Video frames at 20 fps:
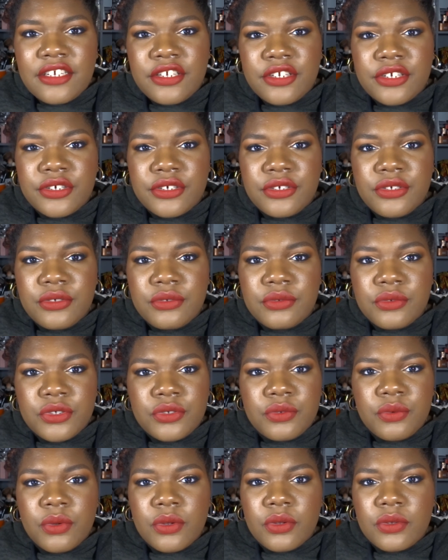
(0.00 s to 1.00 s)
a
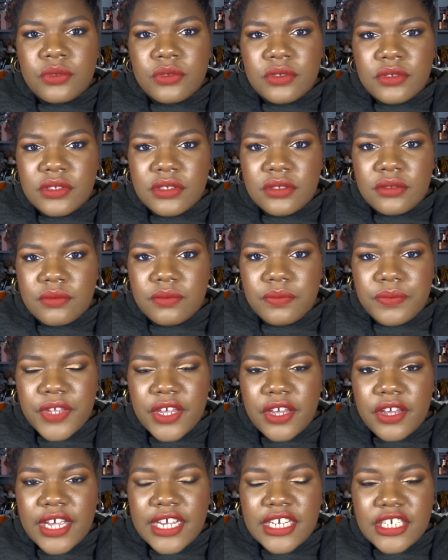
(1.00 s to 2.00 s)
usual
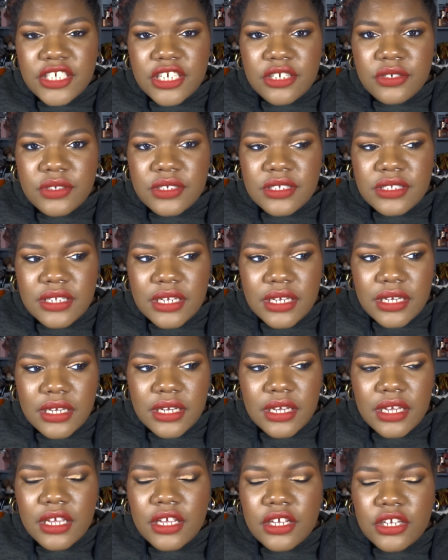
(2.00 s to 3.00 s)
eyeshadow stick,
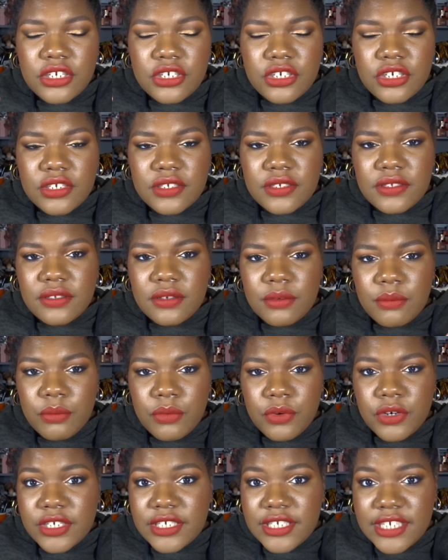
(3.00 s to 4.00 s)
just
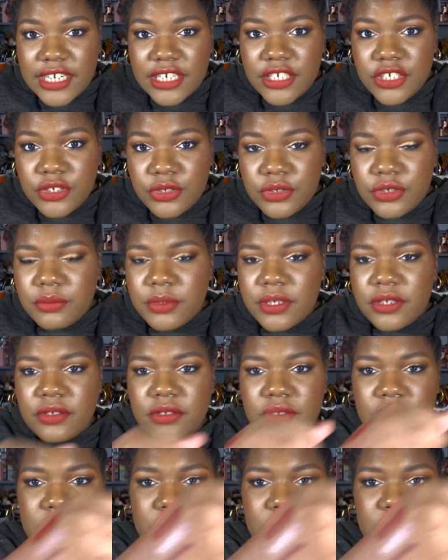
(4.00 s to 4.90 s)
more textured, because